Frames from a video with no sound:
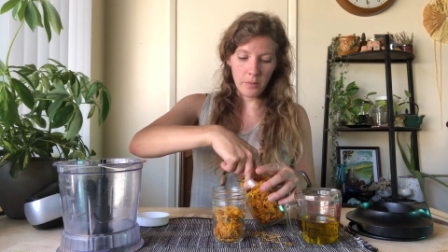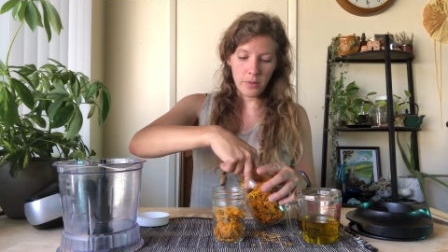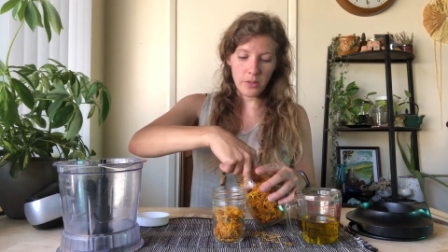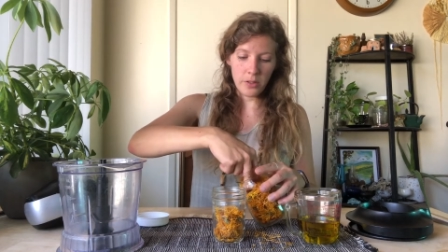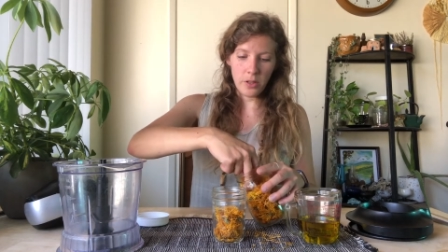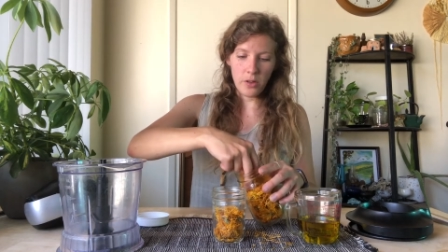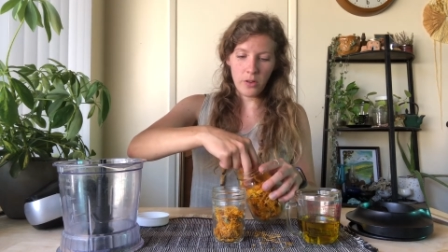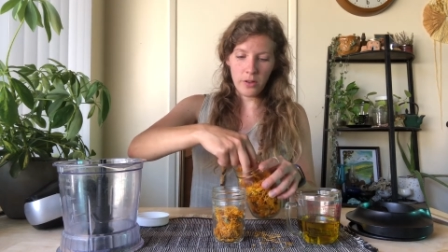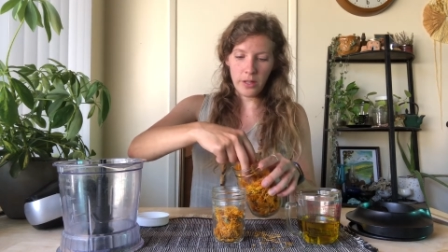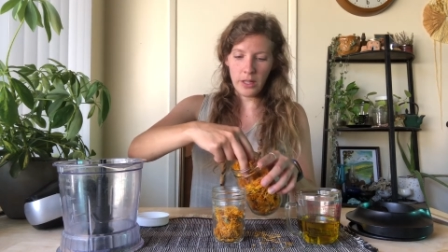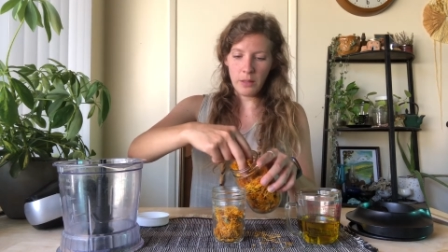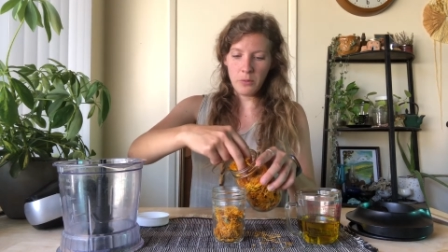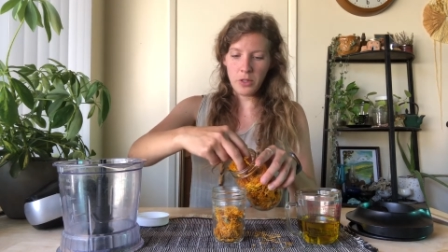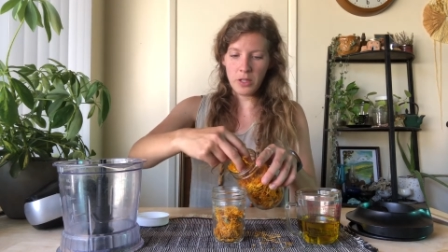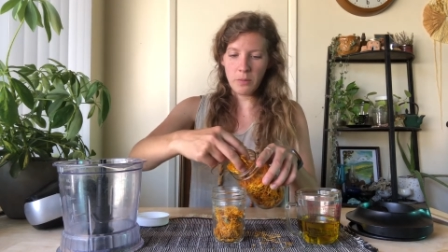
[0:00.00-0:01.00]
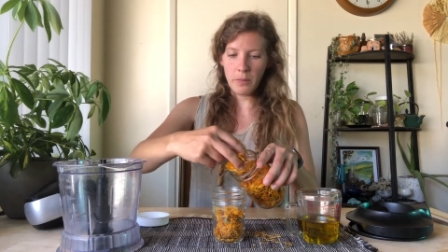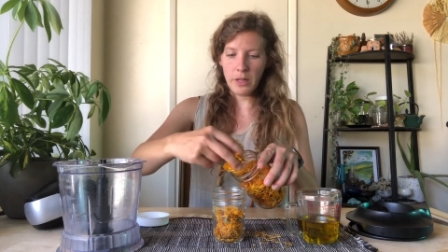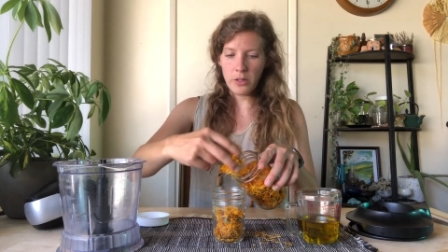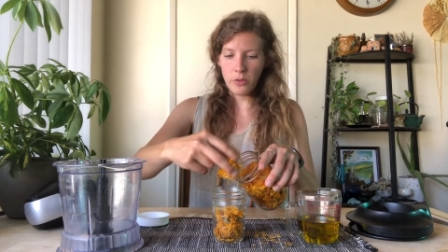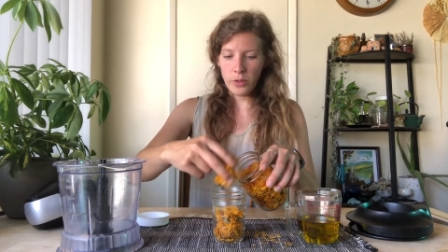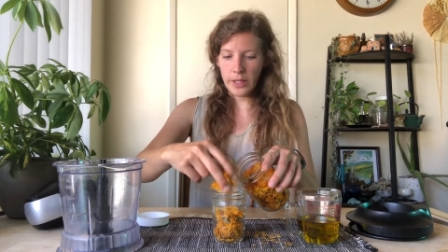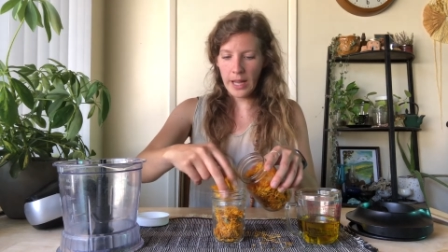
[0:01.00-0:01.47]
So then I'm just
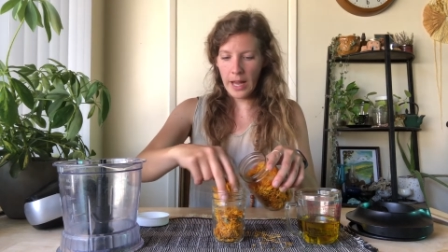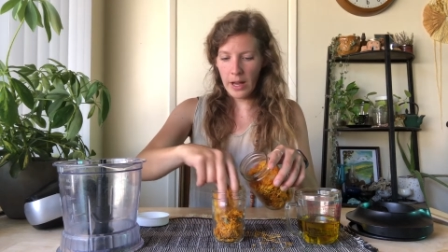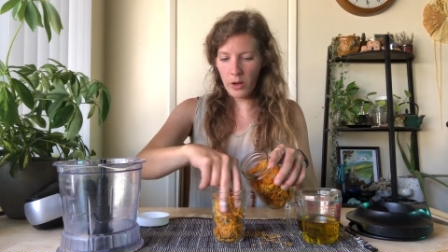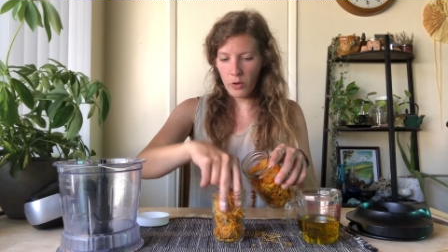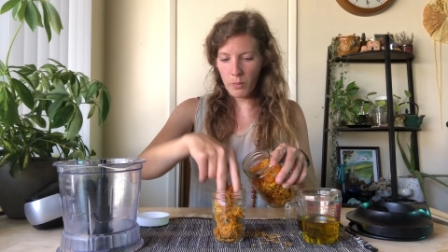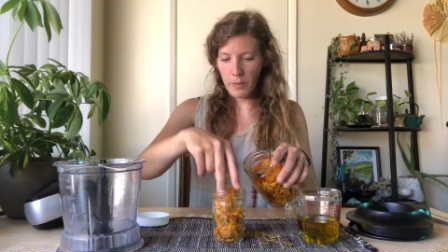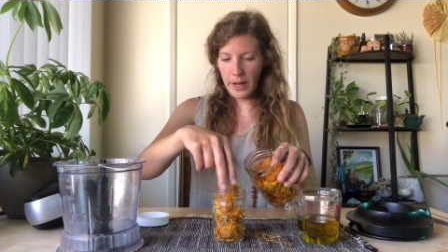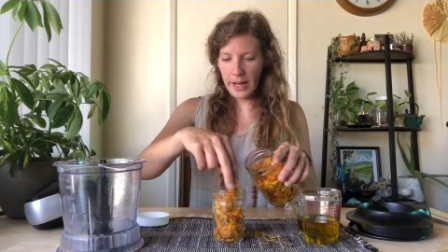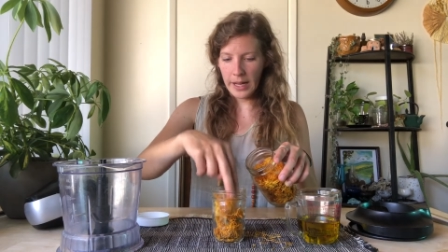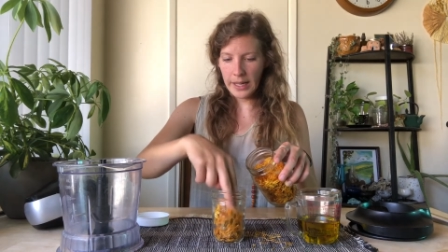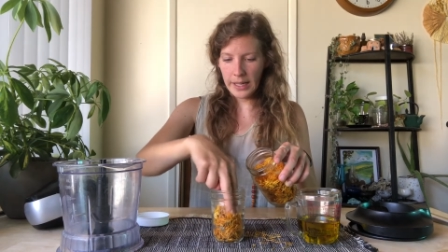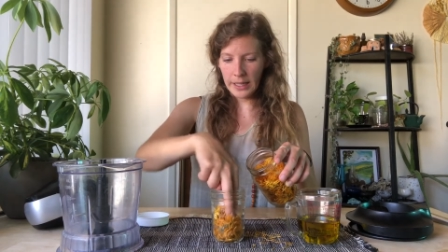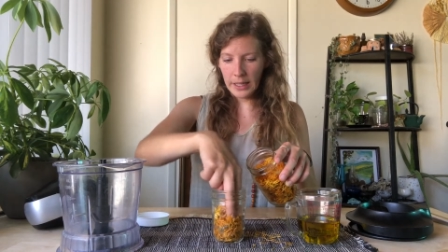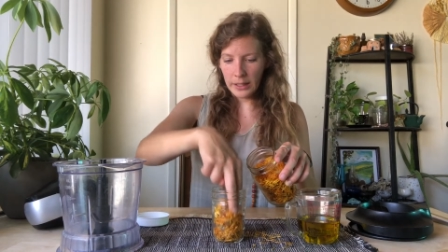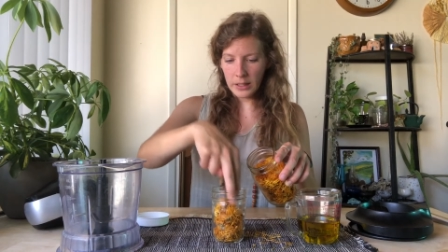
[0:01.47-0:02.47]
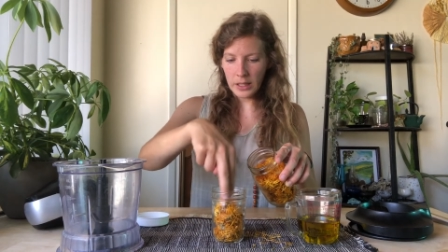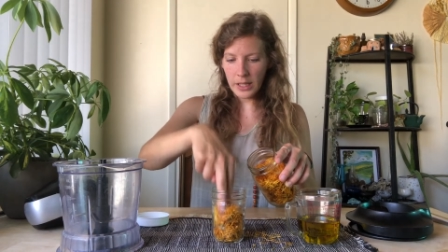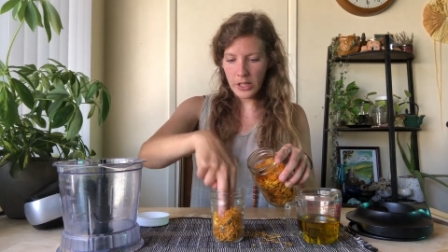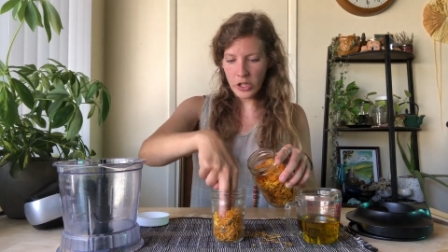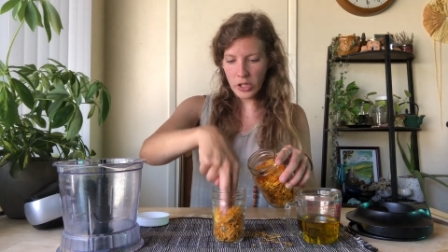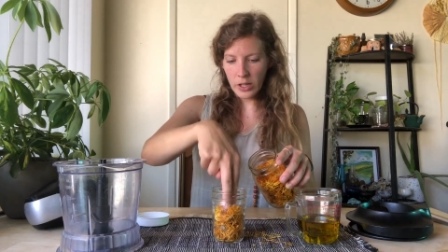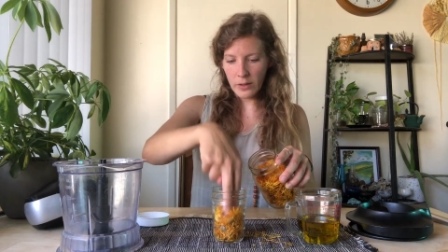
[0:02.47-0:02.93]
measuring out my
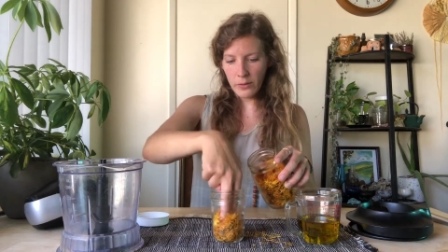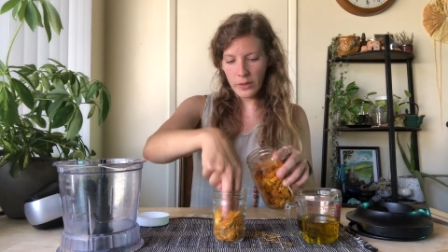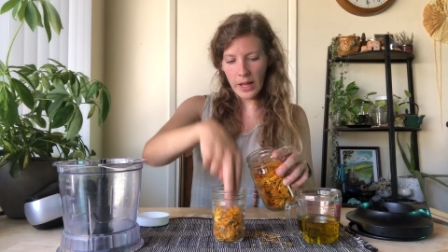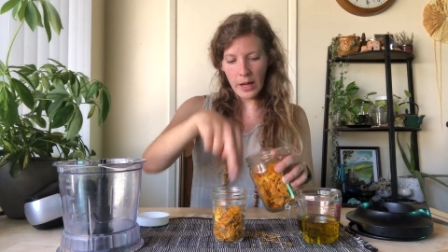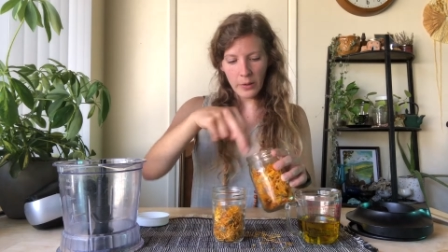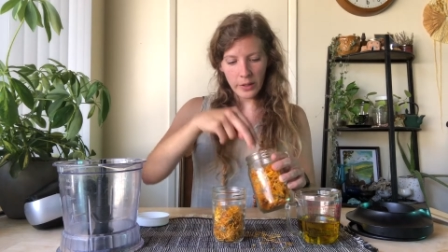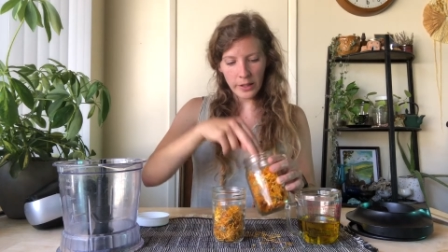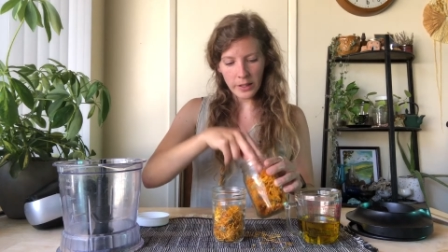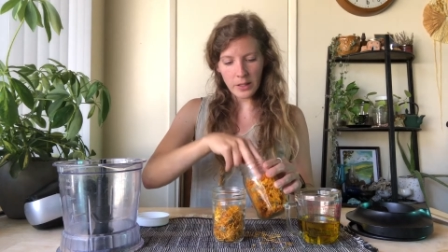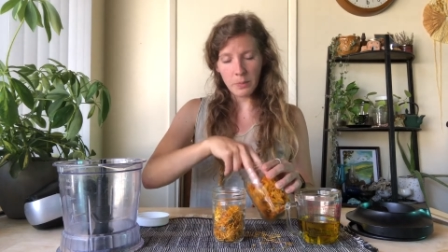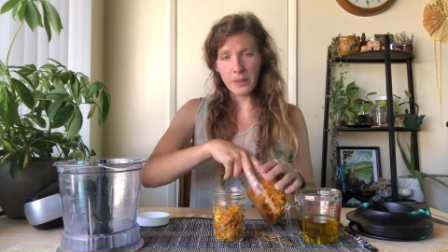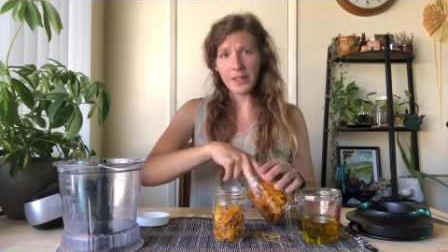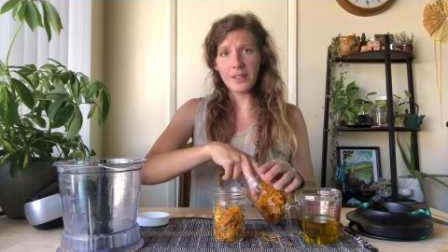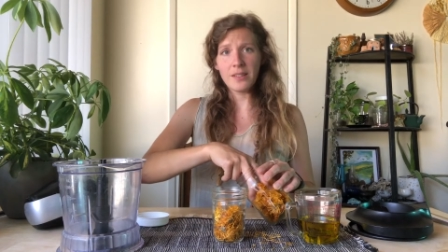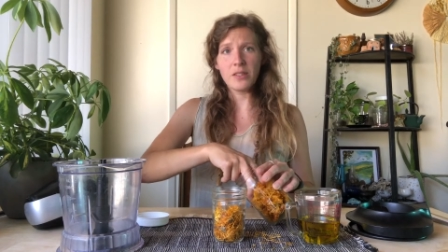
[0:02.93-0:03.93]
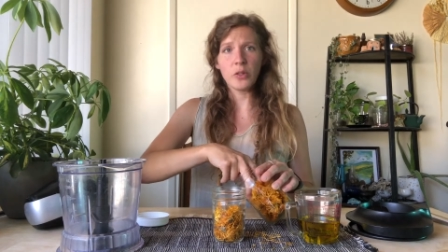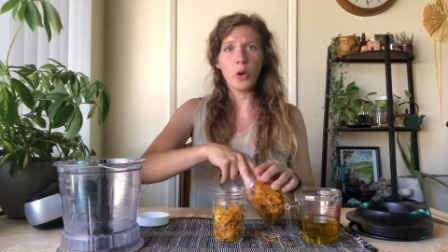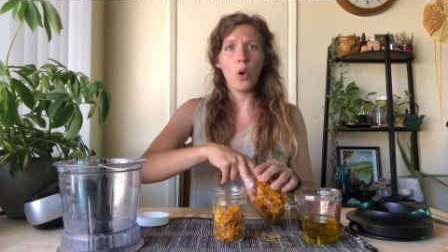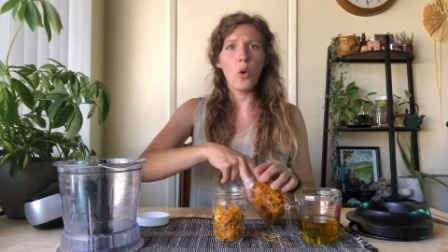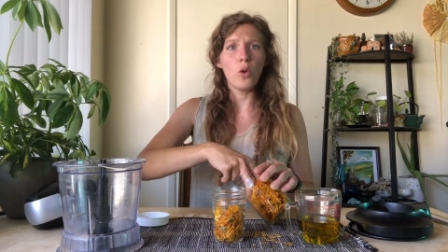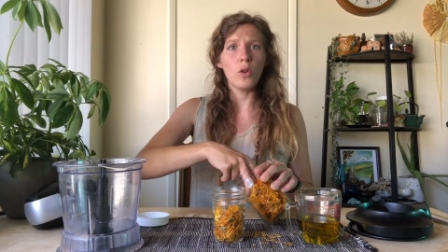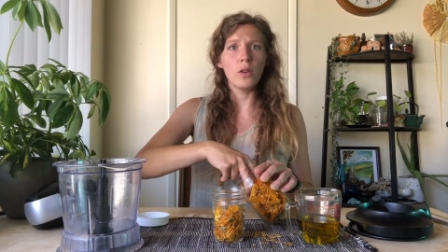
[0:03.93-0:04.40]
calendula flowers because they're
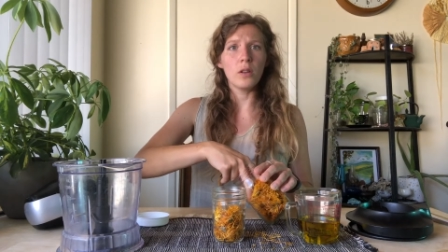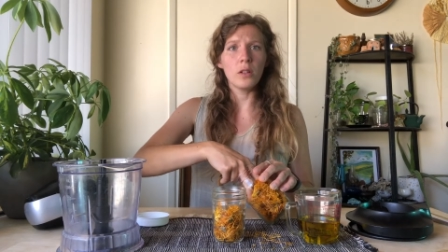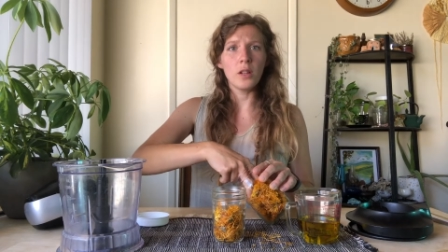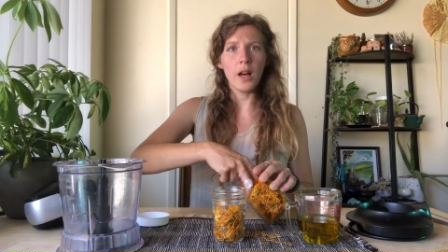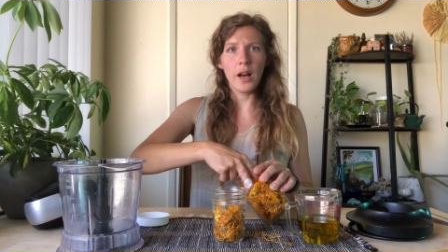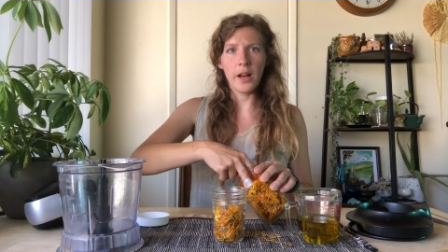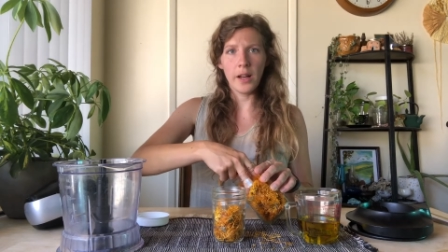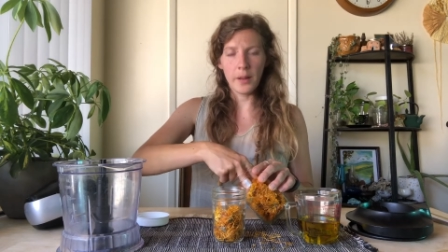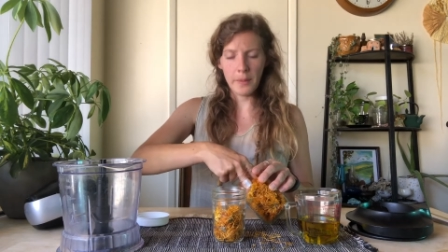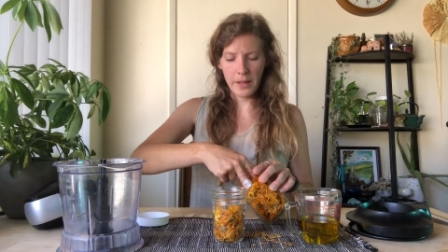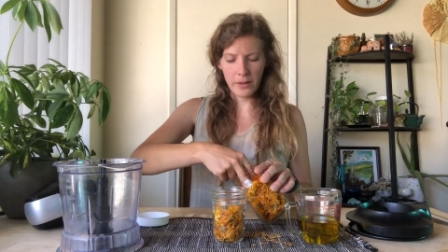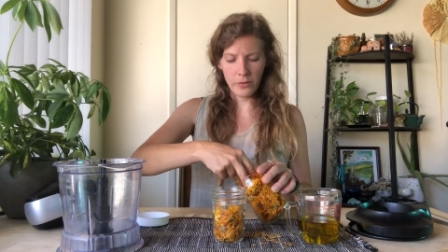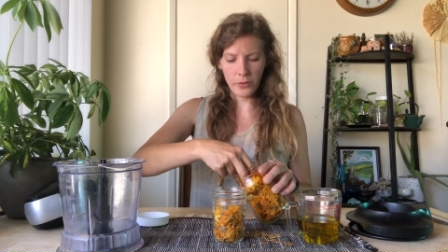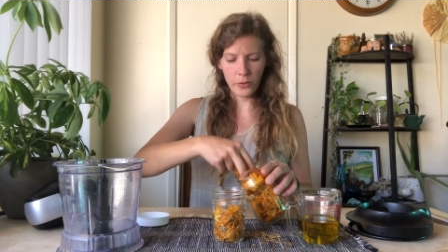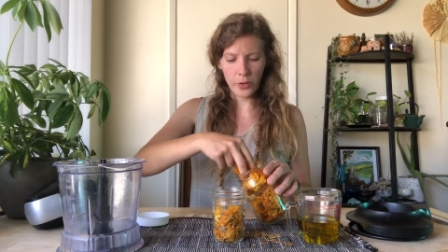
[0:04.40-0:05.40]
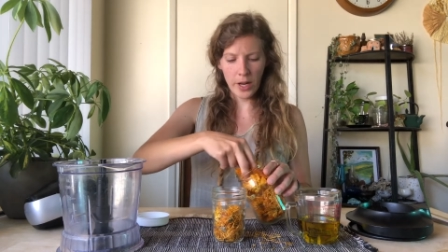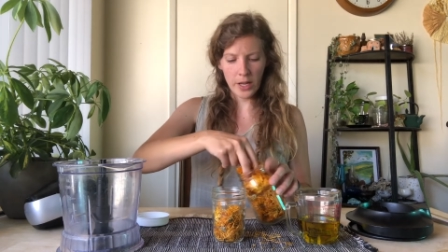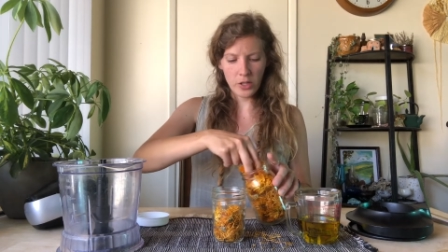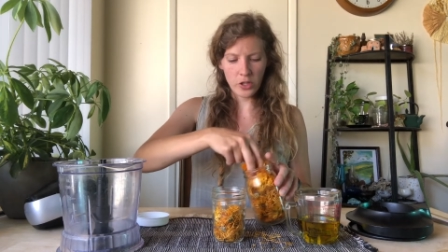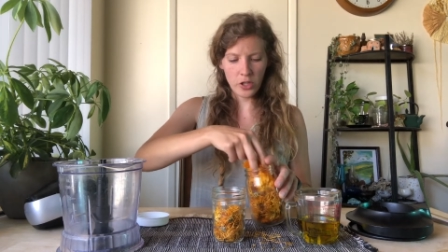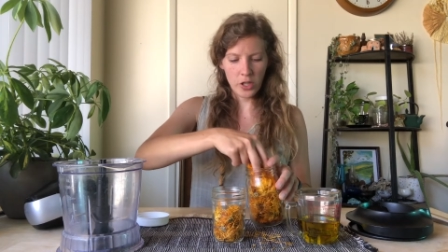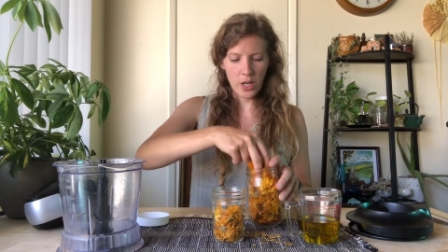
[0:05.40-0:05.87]
whole and
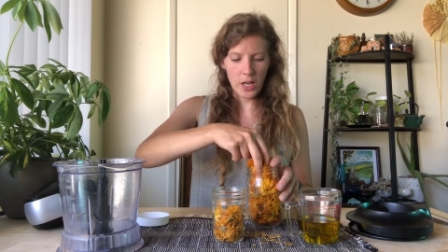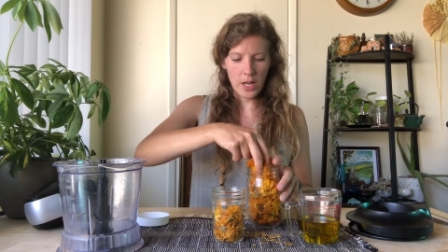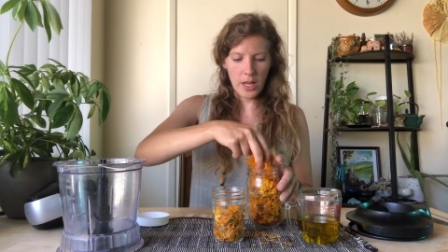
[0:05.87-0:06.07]
fresh.